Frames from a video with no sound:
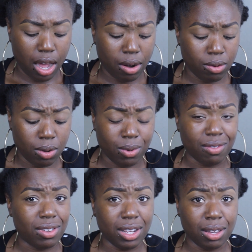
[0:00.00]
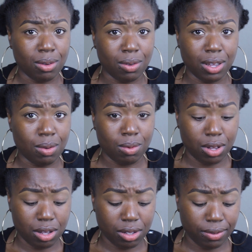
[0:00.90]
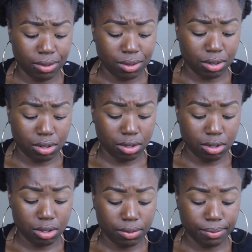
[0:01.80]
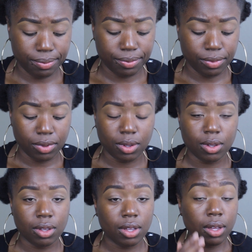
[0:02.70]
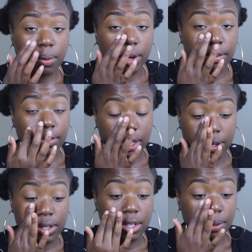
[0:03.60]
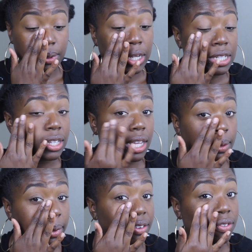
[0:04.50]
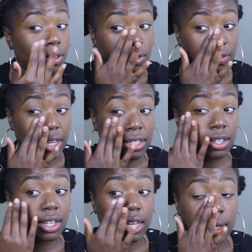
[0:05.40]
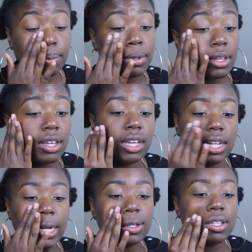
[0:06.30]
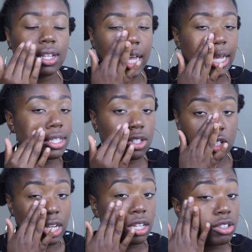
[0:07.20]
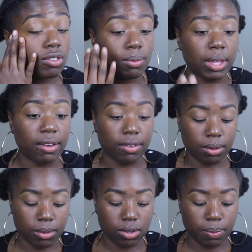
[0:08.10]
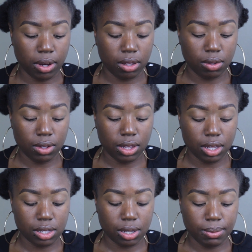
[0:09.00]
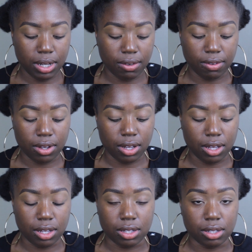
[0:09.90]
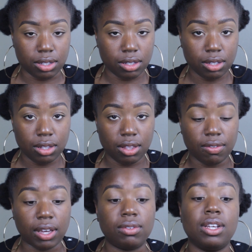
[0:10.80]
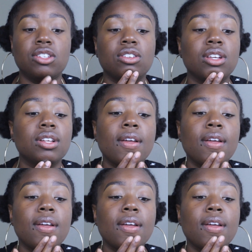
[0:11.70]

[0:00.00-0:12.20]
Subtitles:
I don't know what video it was, it was whatever video I did where I did like my full face on camera. It hasn't changed from that for the most part. The only thing that's going to be different is the foundation